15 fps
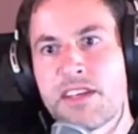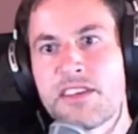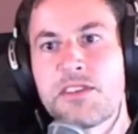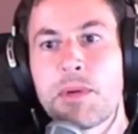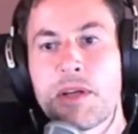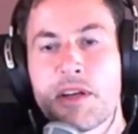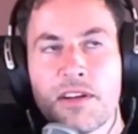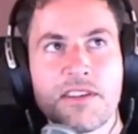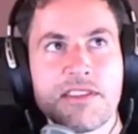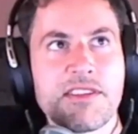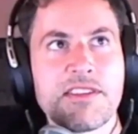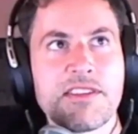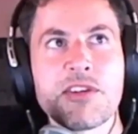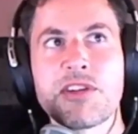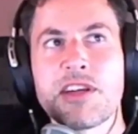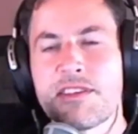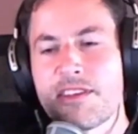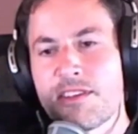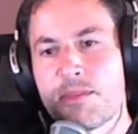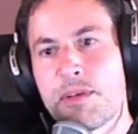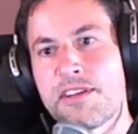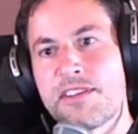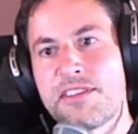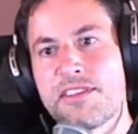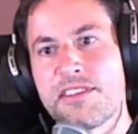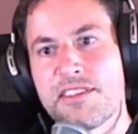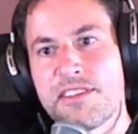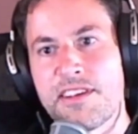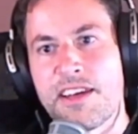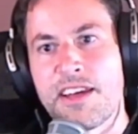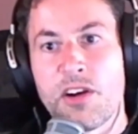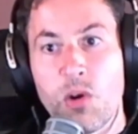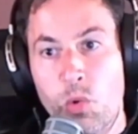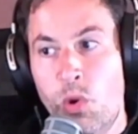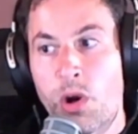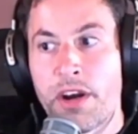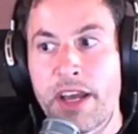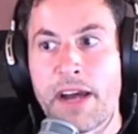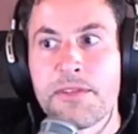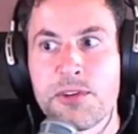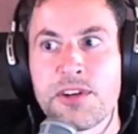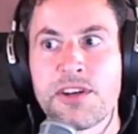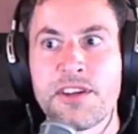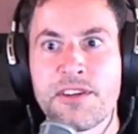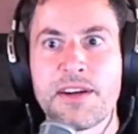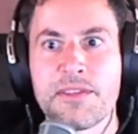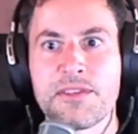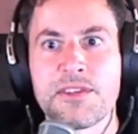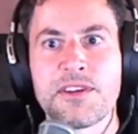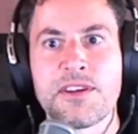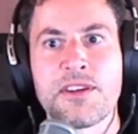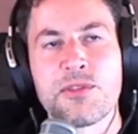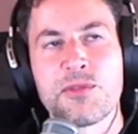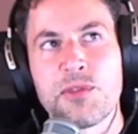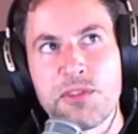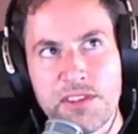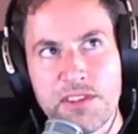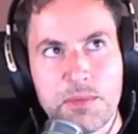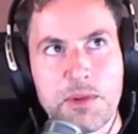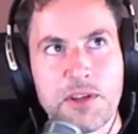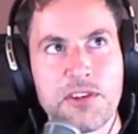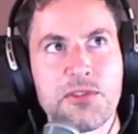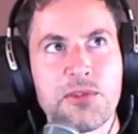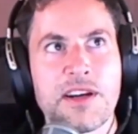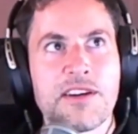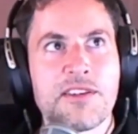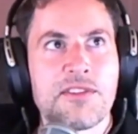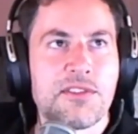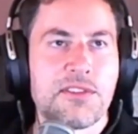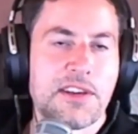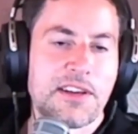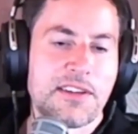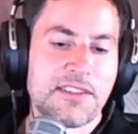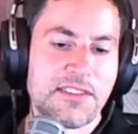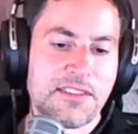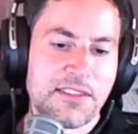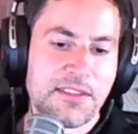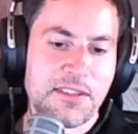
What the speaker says: experiences, near-death experiences, you could say, one after another, and wrote the spiritual exercises.